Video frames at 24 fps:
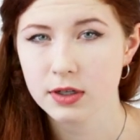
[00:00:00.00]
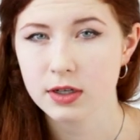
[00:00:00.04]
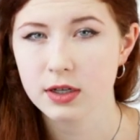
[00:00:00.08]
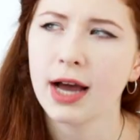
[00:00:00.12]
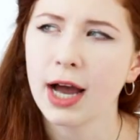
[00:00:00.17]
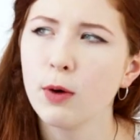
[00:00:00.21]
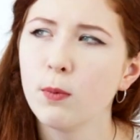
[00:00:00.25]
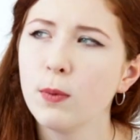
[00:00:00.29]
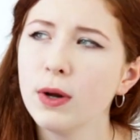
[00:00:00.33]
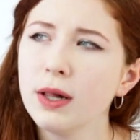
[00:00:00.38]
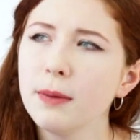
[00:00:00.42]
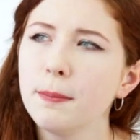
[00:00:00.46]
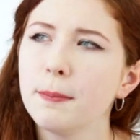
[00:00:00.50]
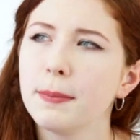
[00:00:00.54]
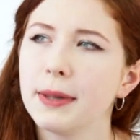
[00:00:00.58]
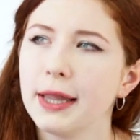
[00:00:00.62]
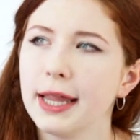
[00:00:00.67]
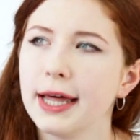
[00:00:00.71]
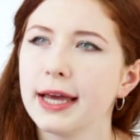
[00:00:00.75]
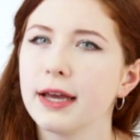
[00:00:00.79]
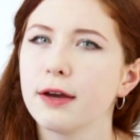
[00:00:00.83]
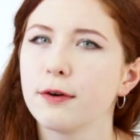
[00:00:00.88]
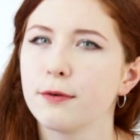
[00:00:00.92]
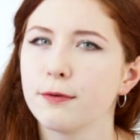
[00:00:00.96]
I will
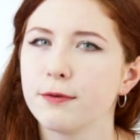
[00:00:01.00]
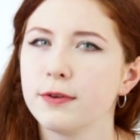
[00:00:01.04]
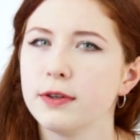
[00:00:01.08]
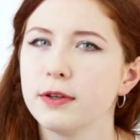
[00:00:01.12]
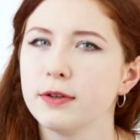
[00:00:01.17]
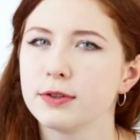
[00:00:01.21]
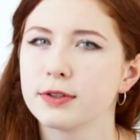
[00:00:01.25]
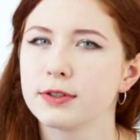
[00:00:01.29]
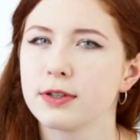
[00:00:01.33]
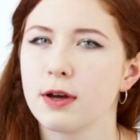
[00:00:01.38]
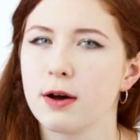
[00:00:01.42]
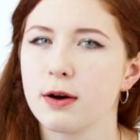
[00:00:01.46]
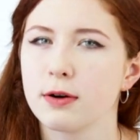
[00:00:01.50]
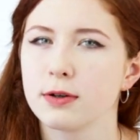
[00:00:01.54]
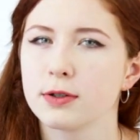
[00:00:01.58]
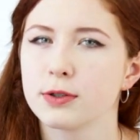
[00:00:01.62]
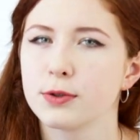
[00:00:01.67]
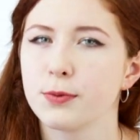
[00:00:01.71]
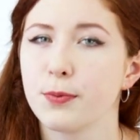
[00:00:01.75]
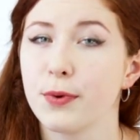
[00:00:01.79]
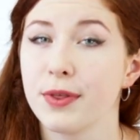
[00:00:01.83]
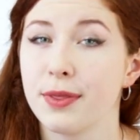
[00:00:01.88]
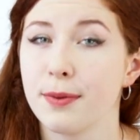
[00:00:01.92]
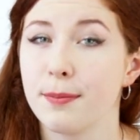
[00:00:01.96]
play a few
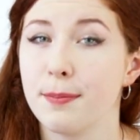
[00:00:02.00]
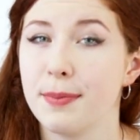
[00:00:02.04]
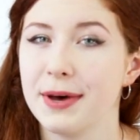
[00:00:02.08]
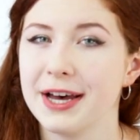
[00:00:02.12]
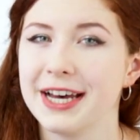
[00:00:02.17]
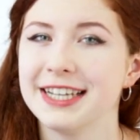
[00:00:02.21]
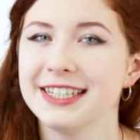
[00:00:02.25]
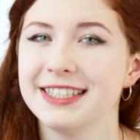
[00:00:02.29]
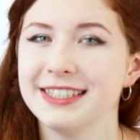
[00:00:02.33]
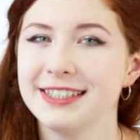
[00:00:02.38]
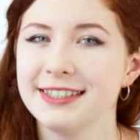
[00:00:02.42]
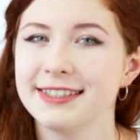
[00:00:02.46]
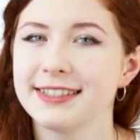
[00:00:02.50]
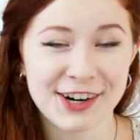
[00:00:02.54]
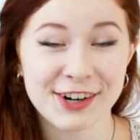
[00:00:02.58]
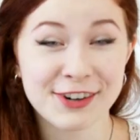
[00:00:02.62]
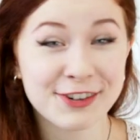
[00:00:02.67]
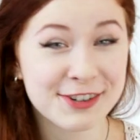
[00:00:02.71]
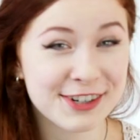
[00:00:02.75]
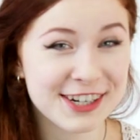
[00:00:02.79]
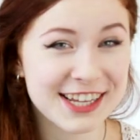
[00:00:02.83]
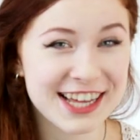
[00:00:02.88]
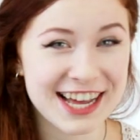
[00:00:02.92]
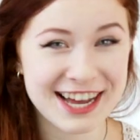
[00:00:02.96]
songs with a band. I
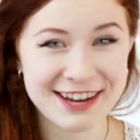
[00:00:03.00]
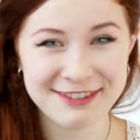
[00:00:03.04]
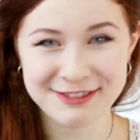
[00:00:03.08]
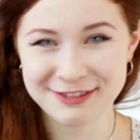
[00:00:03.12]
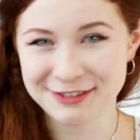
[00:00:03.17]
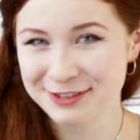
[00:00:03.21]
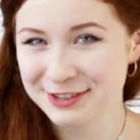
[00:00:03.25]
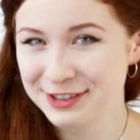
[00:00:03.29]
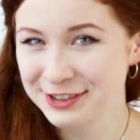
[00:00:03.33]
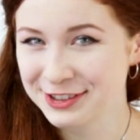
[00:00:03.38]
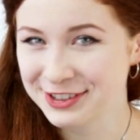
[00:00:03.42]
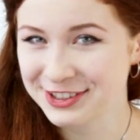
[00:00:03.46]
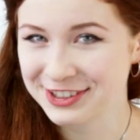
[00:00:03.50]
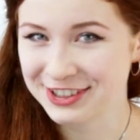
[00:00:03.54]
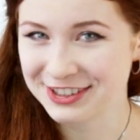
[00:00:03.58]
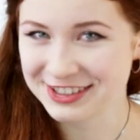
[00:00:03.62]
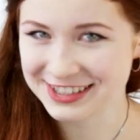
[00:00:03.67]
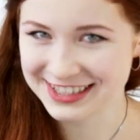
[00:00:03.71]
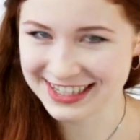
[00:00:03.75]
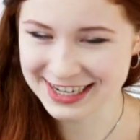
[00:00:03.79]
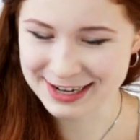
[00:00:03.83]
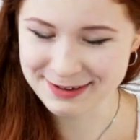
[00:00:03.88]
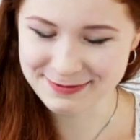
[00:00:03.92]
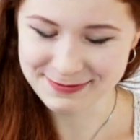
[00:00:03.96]
already have a few
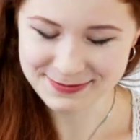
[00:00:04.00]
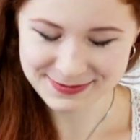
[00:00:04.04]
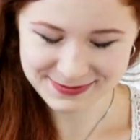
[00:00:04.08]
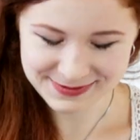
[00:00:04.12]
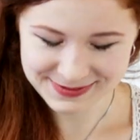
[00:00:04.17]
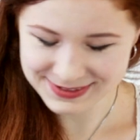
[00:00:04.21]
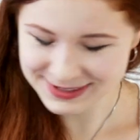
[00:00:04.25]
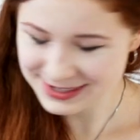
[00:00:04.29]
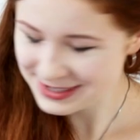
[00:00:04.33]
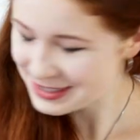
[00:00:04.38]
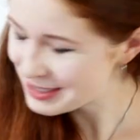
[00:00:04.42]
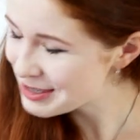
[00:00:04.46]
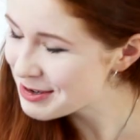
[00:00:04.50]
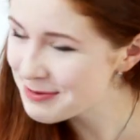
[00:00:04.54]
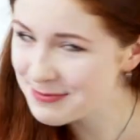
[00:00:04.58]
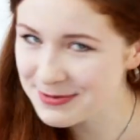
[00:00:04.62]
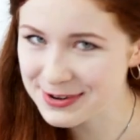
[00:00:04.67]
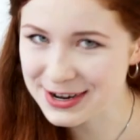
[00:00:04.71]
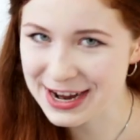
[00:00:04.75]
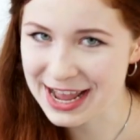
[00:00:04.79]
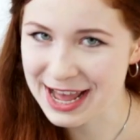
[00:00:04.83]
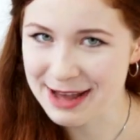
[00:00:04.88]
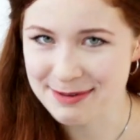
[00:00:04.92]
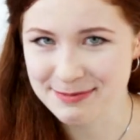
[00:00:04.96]
songs that I'm
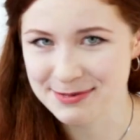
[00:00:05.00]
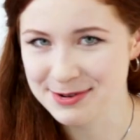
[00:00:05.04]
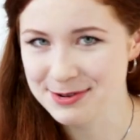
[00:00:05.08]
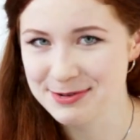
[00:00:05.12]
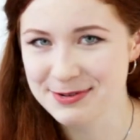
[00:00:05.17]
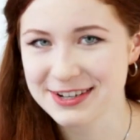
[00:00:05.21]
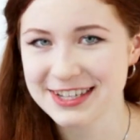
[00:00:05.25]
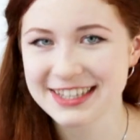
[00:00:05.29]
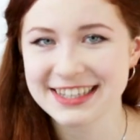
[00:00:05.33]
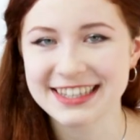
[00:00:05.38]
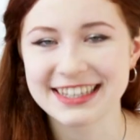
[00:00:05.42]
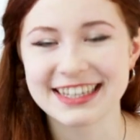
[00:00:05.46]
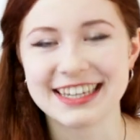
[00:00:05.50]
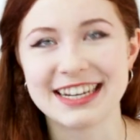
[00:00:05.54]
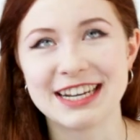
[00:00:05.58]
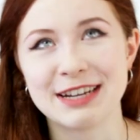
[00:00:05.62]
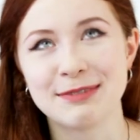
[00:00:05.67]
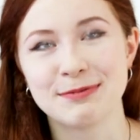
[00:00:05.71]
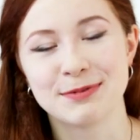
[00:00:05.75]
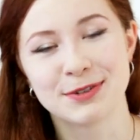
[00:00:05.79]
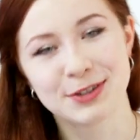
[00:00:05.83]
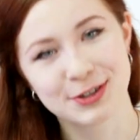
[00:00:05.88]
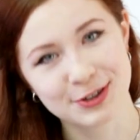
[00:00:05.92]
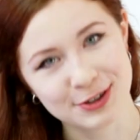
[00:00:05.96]
super happy with, and
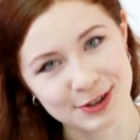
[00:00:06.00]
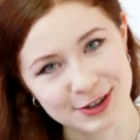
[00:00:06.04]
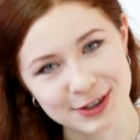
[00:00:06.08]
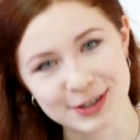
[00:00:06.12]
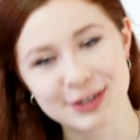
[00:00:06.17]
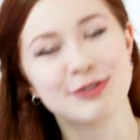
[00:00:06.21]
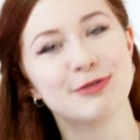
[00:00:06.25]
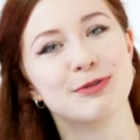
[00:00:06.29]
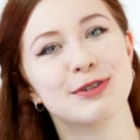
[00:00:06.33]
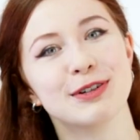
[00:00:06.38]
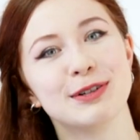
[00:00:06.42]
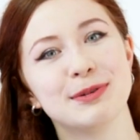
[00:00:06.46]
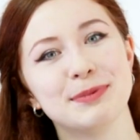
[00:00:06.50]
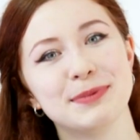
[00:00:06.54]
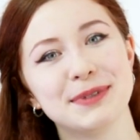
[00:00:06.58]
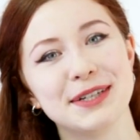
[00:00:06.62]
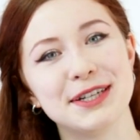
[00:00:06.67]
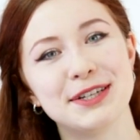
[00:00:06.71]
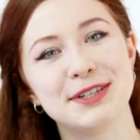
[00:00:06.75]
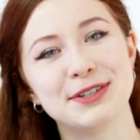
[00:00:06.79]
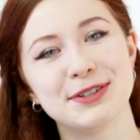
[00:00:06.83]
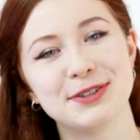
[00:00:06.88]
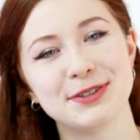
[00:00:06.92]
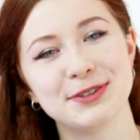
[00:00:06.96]
I'm sure you will
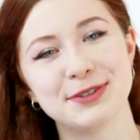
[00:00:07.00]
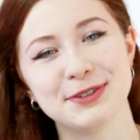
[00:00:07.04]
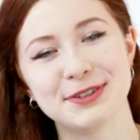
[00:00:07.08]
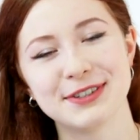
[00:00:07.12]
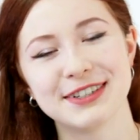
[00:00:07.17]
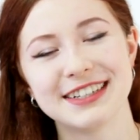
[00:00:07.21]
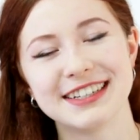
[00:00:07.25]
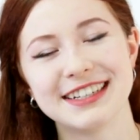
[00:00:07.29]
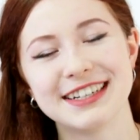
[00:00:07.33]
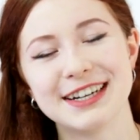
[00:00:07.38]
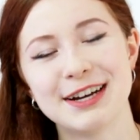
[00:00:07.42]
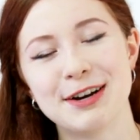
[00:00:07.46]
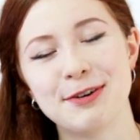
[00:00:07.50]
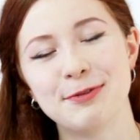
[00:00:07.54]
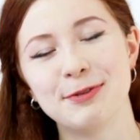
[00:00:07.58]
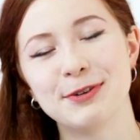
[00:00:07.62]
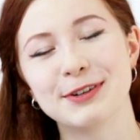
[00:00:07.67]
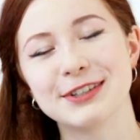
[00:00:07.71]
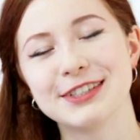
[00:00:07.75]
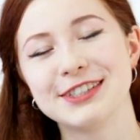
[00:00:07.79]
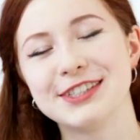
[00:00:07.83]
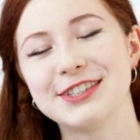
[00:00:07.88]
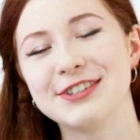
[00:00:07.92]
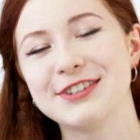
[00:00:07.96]
be too
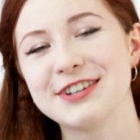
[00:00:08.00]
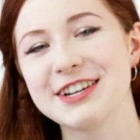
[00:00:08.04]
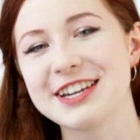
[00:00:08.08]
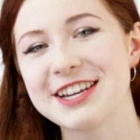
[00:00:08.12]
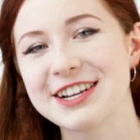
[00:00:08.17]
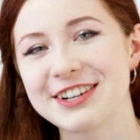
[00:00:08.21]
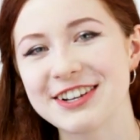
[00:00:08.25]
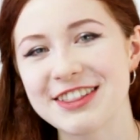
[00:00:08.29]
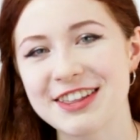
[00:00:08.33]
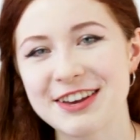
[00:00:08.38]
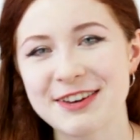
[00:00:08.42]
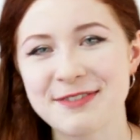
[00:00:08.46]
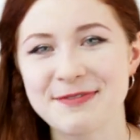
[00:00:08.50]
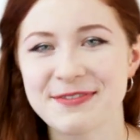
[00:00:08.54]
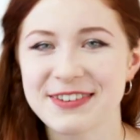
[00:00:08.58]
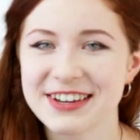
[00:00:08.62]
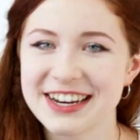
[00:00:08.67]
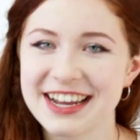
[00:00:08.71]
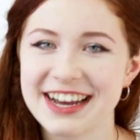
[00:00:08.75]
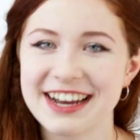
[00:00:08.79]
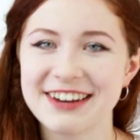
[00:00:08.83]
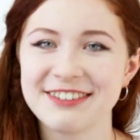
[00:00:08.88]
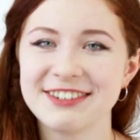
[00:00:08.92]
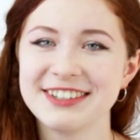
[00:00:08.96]
once you hear them,
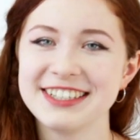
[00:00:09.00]
and I